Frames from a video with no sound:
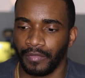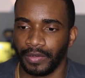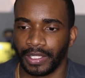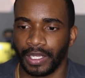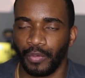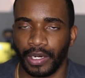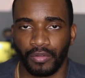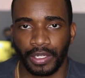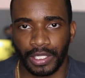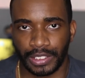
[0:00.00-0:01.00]
everything. We
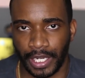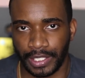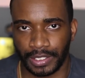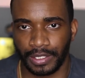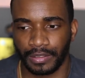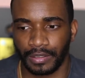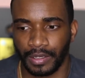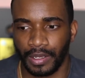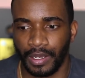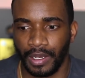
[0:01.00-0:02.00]
don't need to chase it.
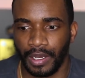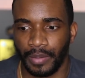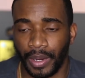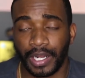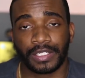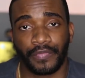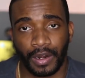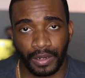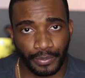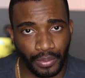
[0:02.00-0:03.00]
Money is
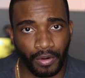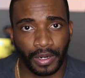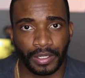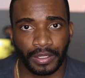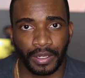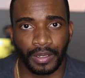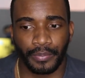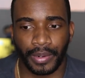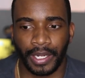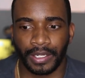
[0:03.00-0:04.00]
very important,
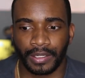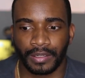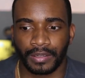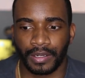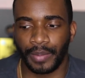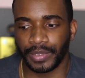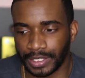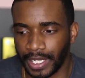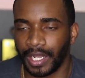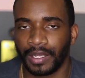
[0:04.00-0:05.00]
but I'm
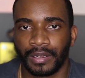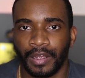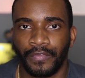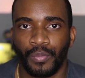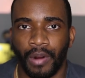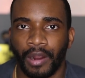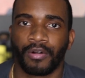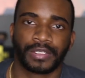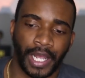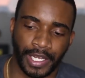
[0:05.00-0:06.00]
just saying if you
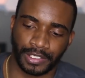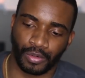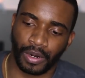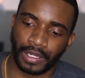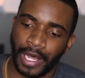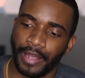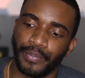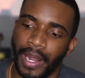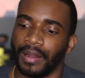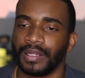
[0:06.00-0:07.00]
prioritize your work
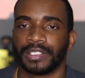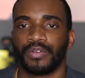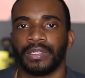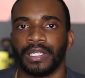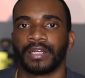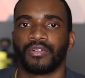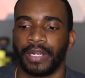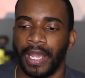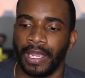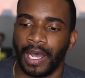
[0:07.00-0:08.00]
life balance, you could then
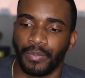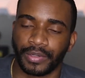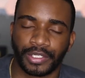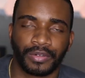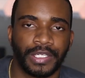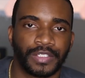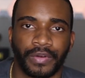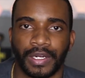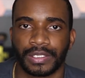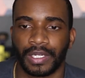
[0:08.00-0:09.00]
create opportunities
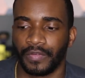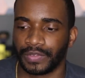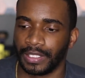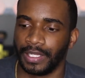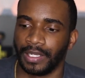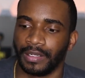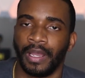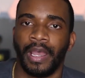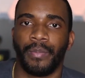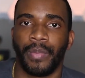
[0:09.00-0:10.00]
for yourself to then
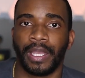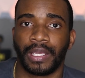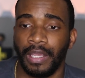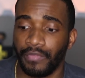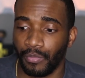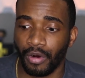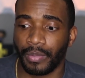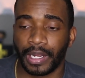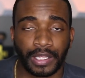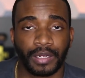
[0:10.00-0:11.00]
make even more
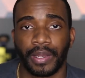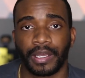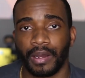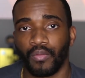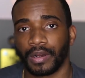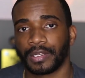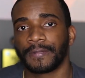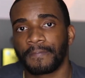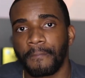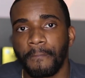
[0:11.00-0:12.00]
money than you're making at work.
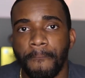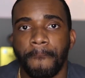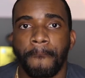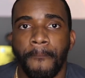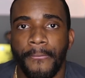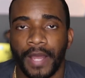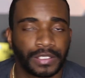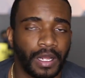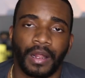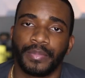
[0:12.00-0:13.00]

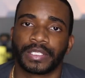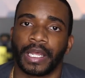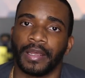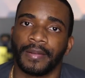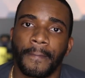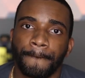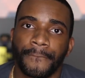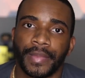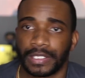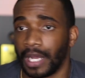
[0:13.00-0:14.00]
That's all I'm saying.
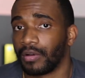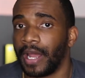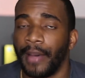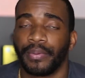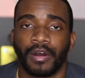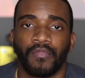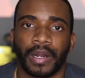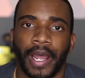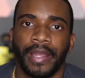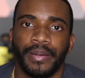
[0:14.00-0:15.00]
It's not going to happen
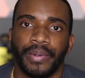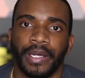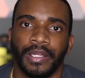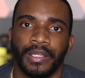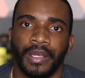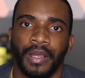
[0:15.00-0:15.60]
overnight, but